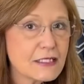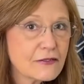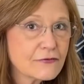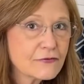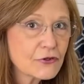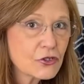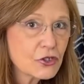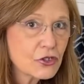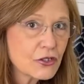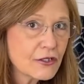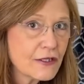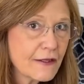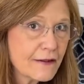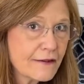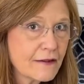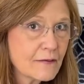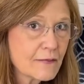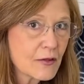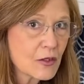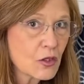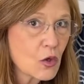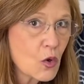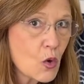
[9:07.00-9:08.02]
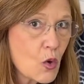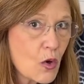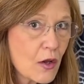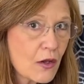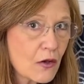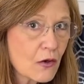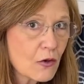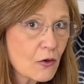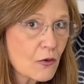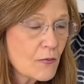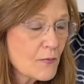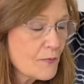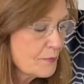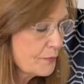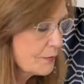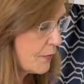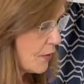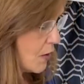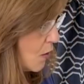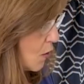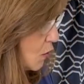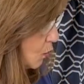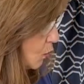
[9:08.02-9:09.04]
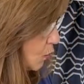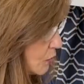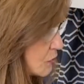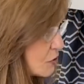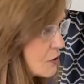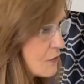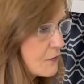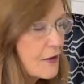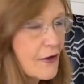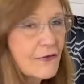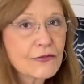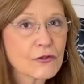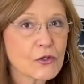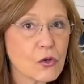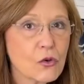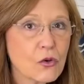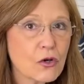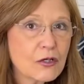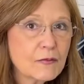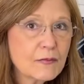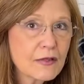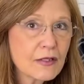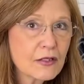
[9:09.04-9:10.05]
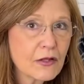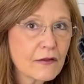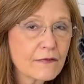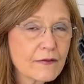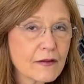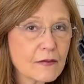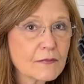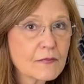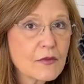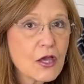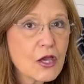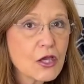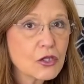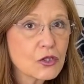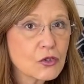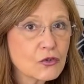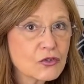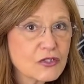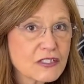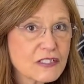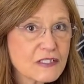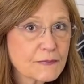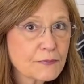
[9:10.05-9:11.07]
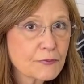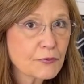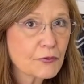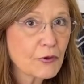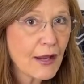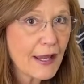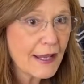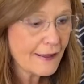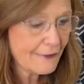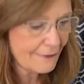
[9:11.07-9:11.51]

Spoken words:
of cooking them in oil, once you've got the cornmeal on them, you spray